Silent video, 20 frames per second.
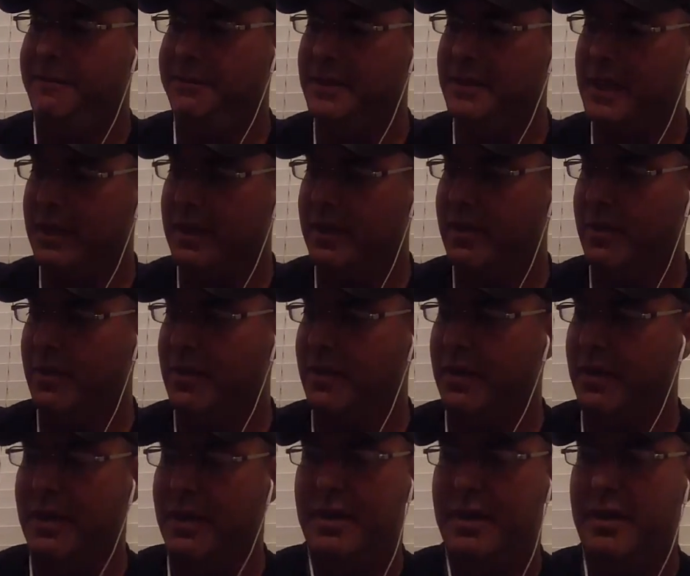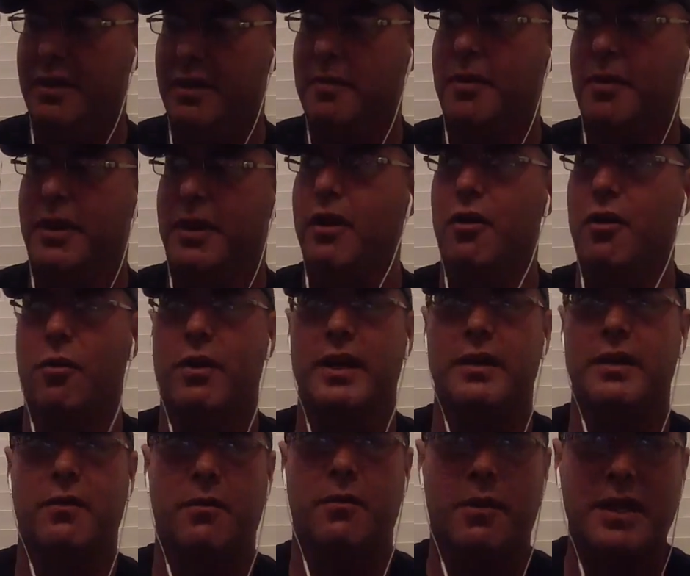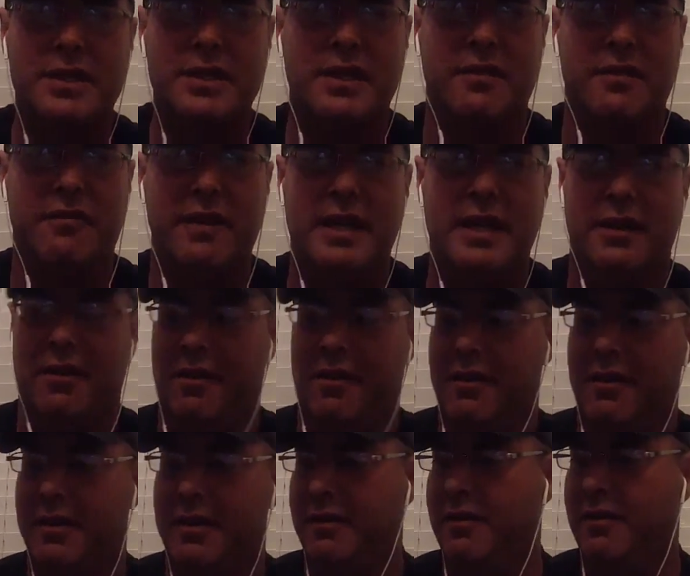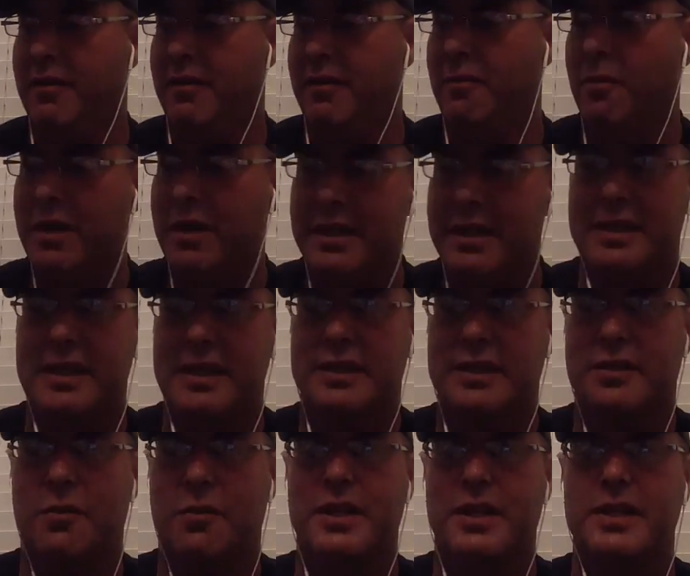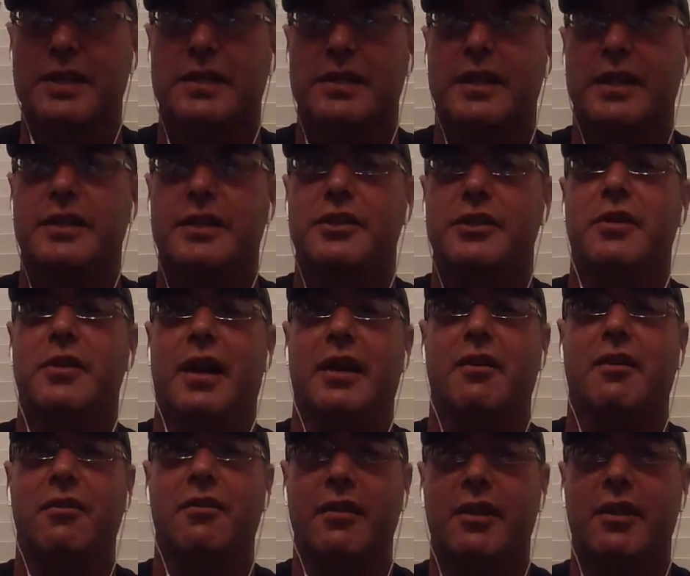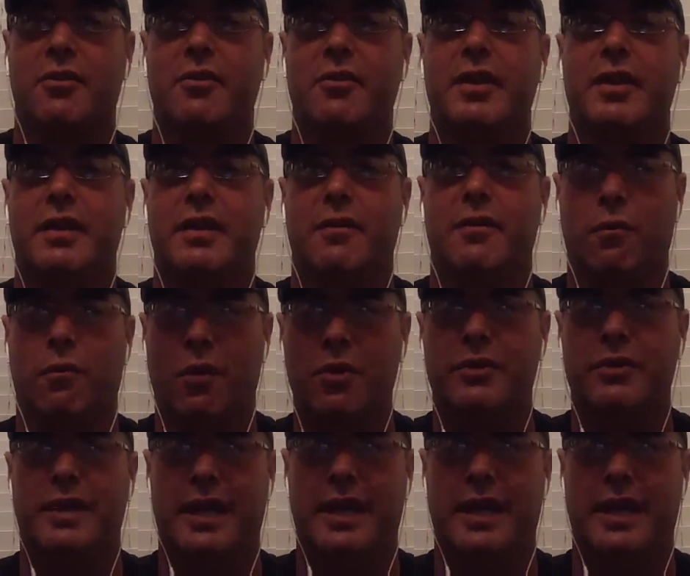you know, they're like, oh, wait, what is it feeding on? Or what is this? Or what is this? Like, dude, I literally wrote that